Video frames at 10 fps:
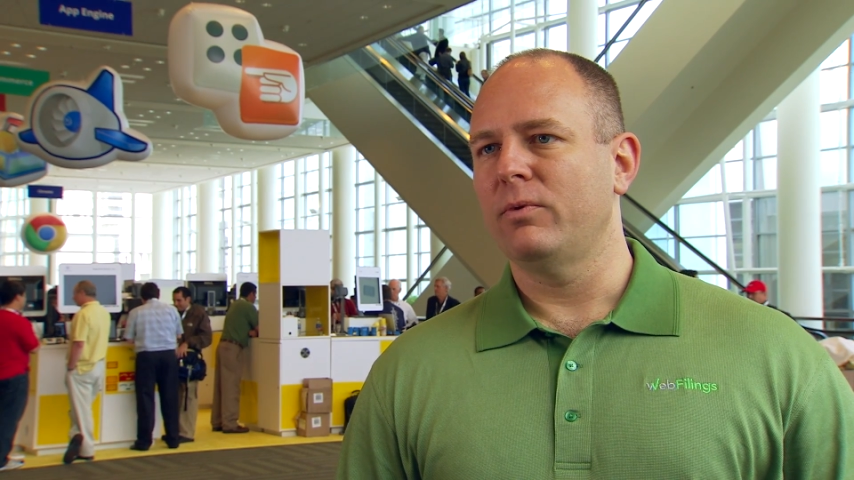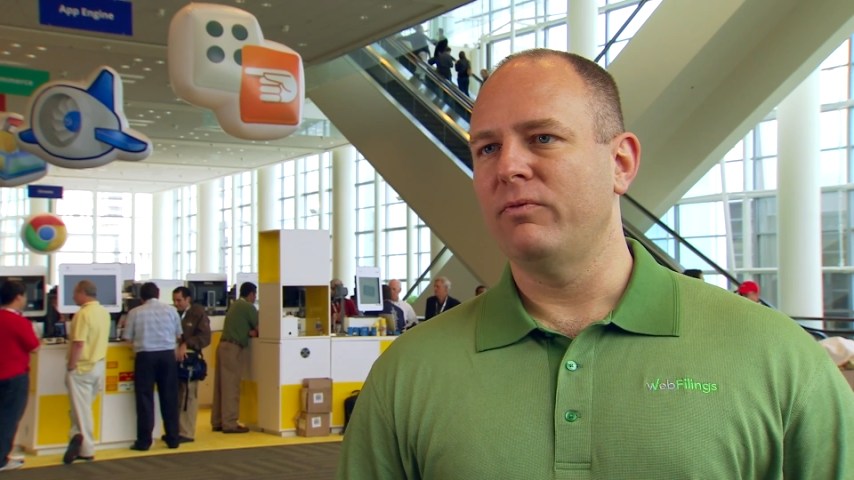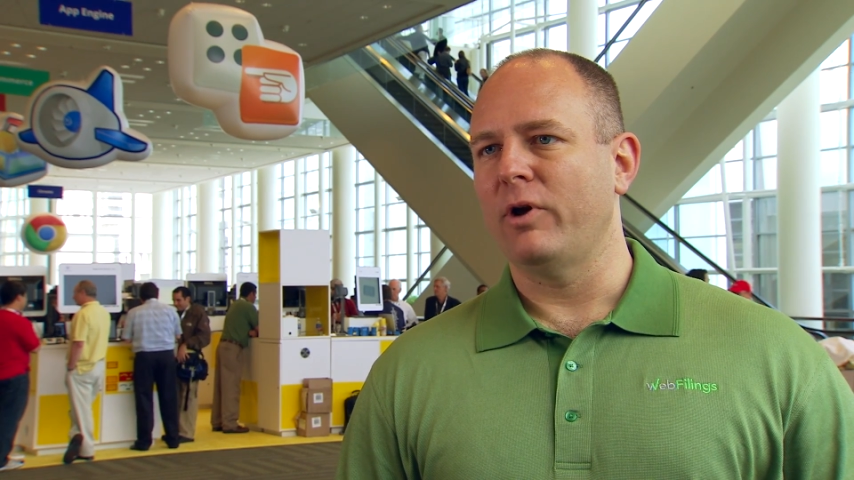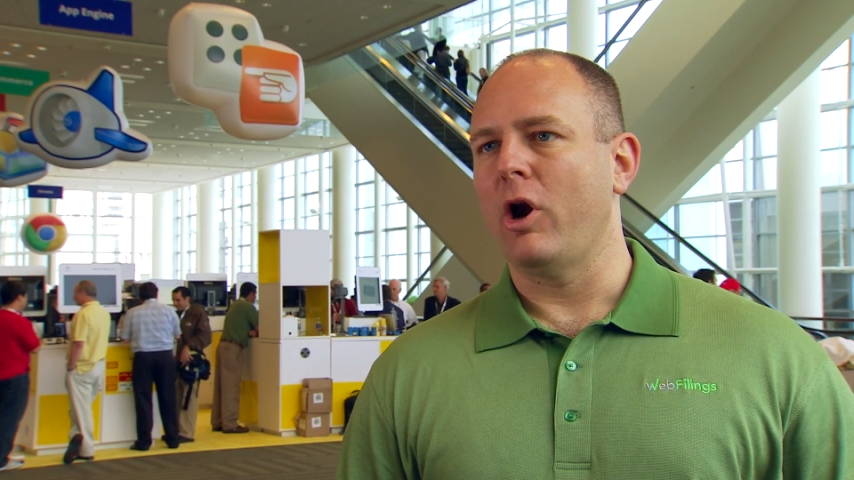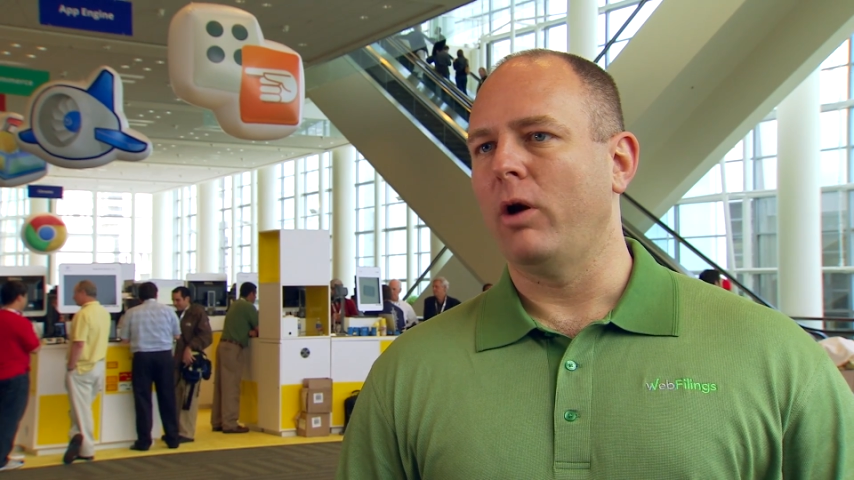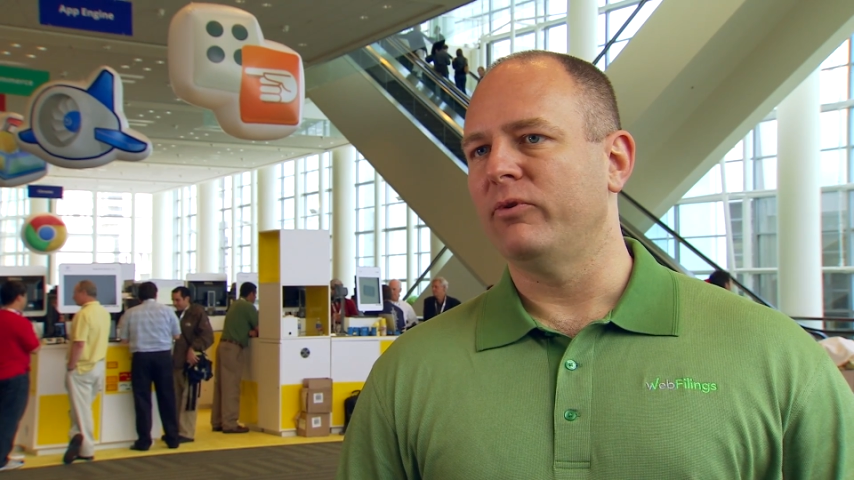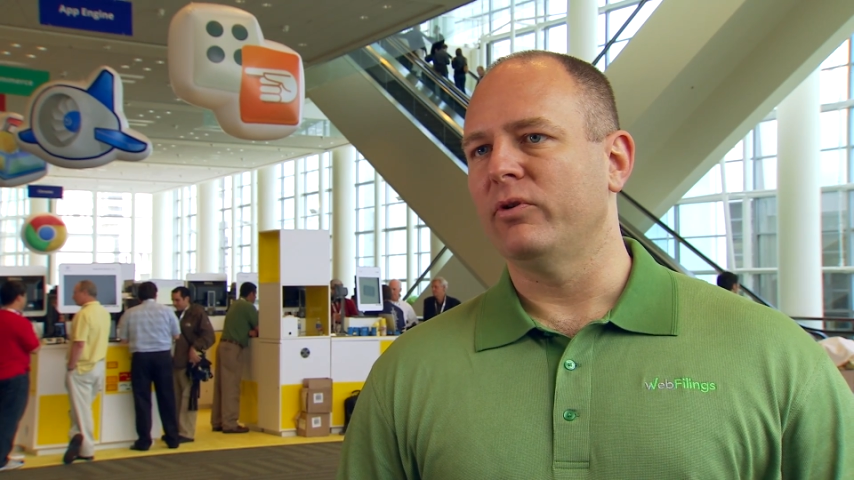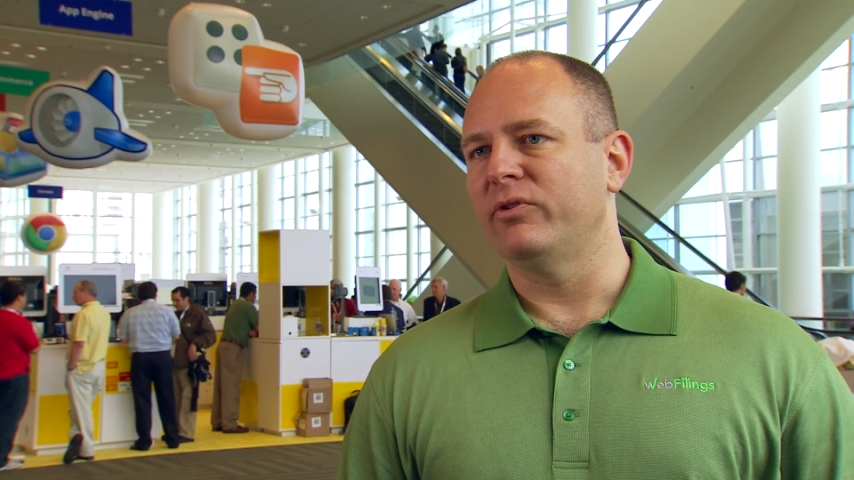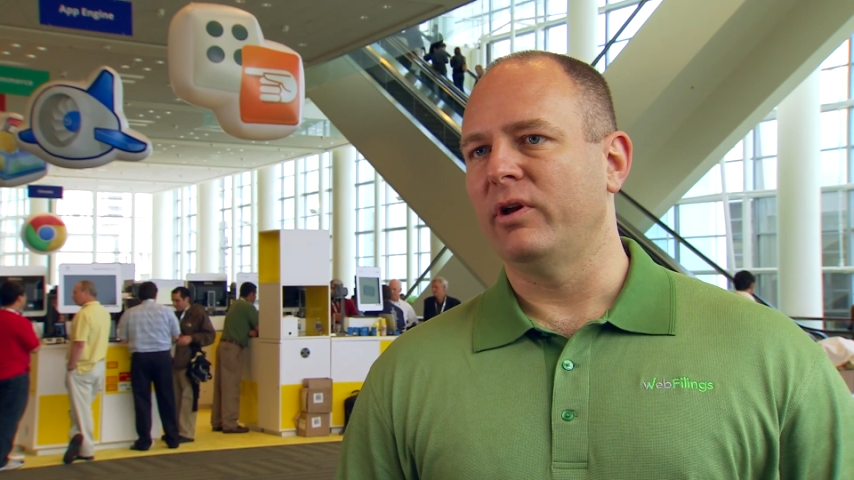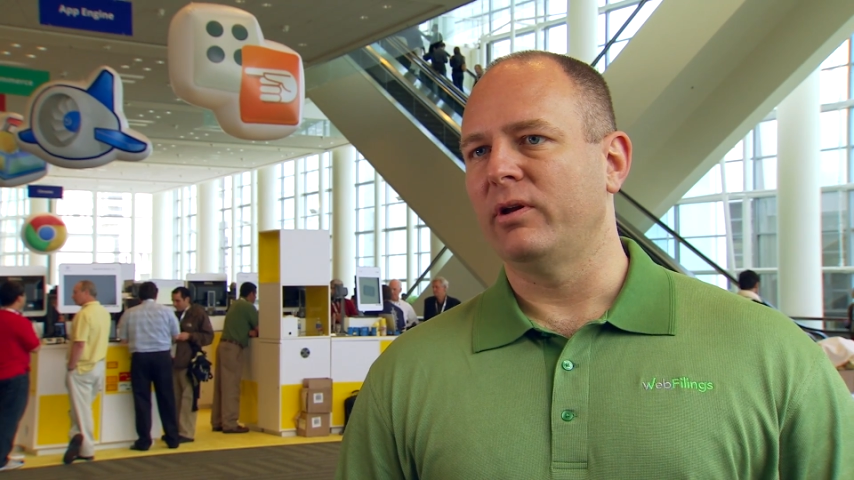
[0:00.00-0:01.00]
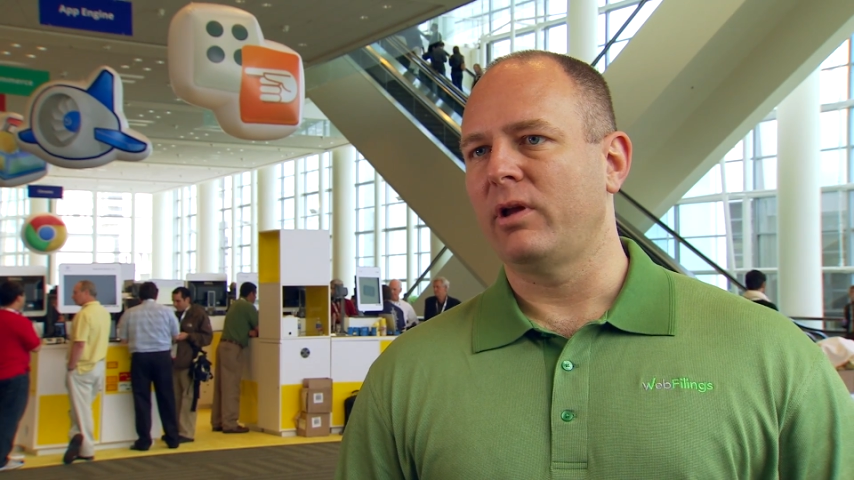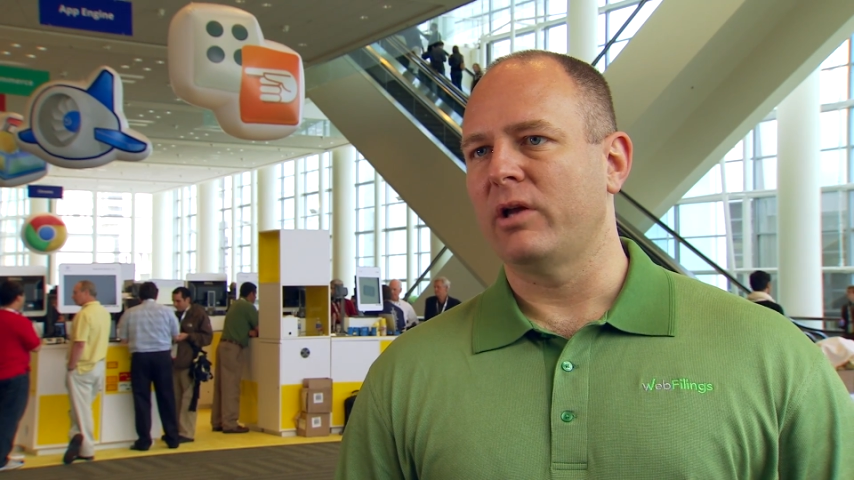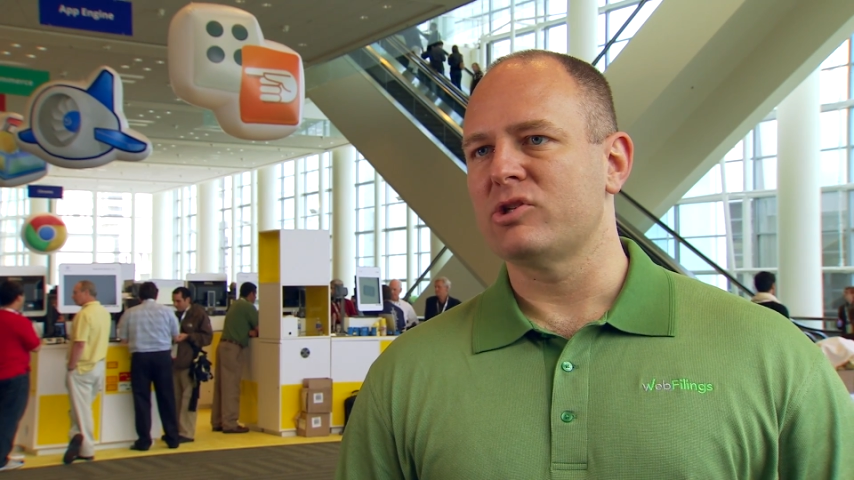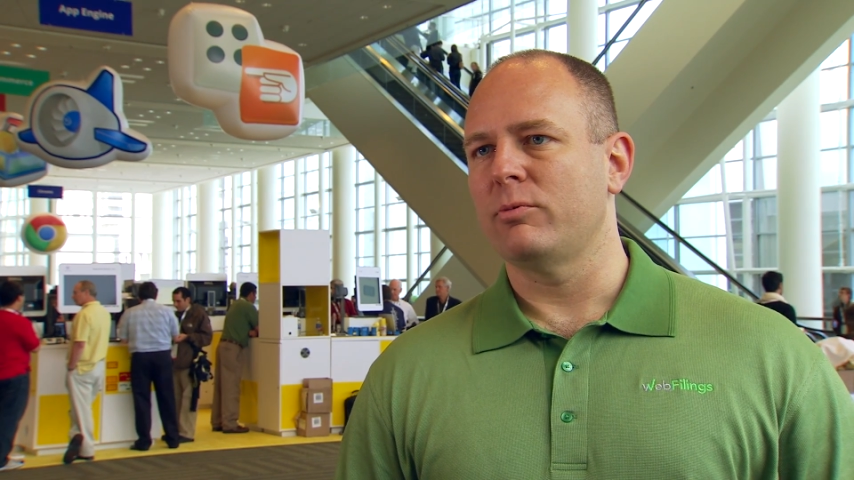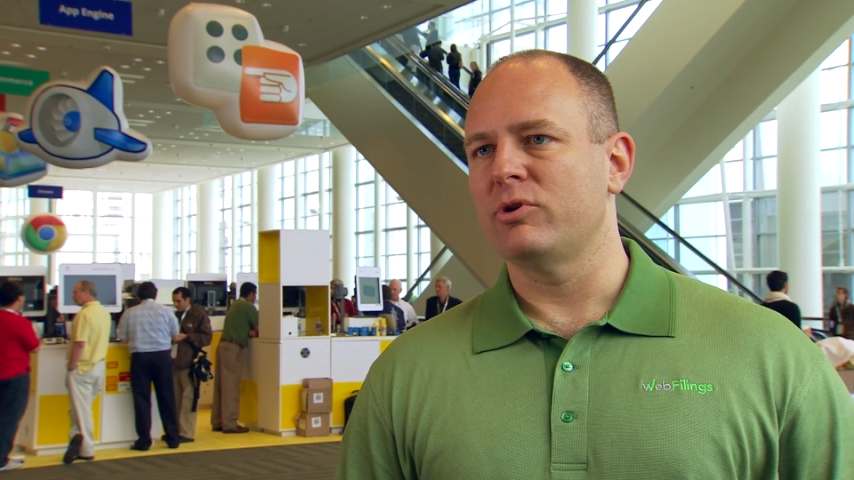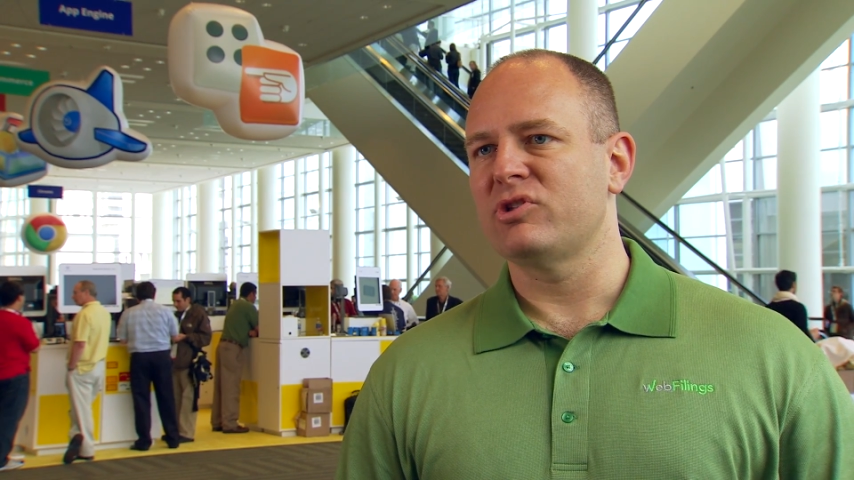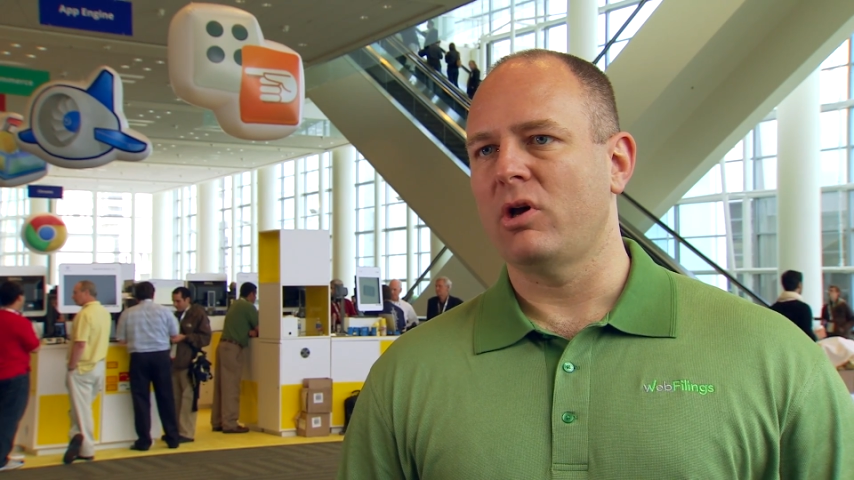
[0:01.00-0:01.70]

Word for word: very harmful to customers.